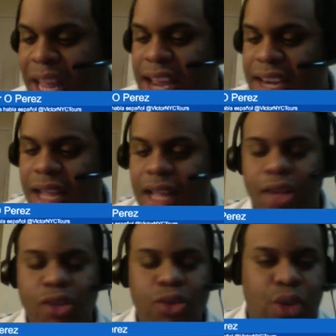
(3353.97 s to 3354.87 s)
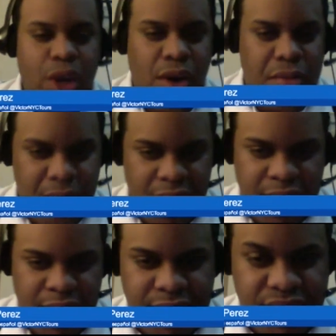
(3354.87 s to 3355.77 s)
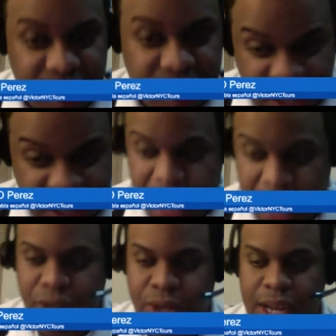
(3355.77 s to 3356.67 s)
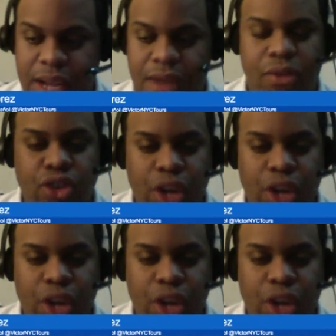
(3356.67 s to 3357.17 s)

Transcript: have planned 2 combines this week, actually,